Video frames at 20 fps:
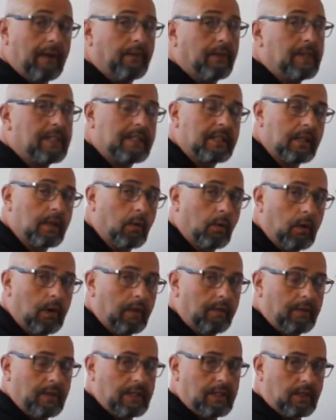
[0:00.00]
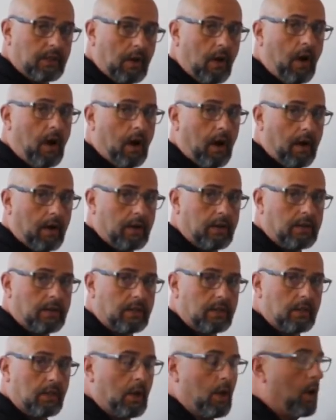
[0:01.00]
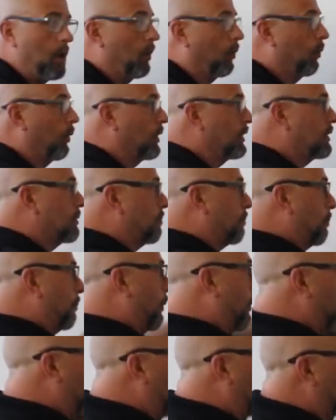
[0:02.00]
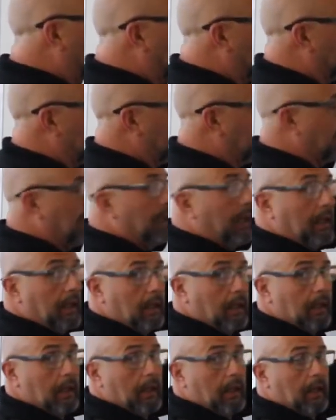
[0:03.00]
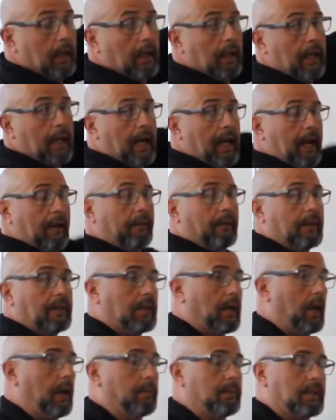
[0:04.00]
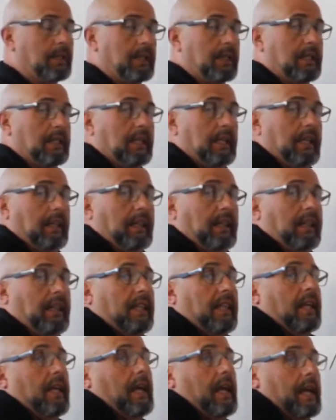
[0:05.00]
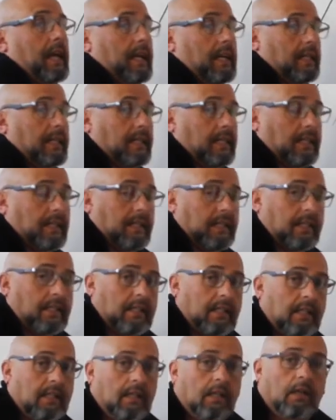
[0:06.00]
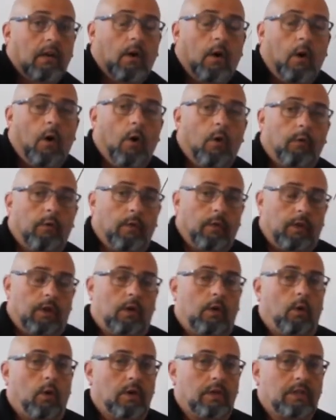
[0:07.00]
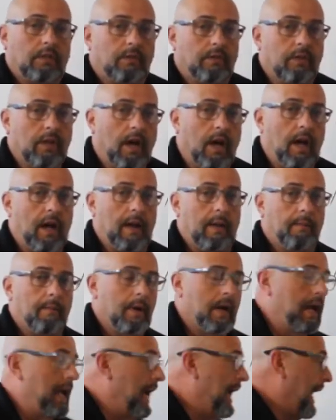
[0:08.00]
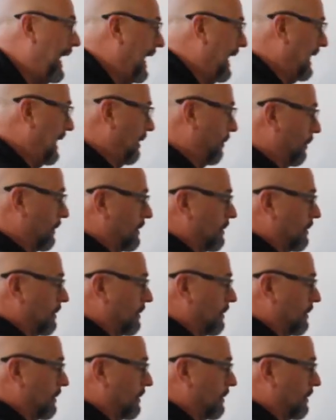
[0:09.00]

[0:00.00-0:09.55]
single one of these scars was pulling every time she did this over the course of time. And it was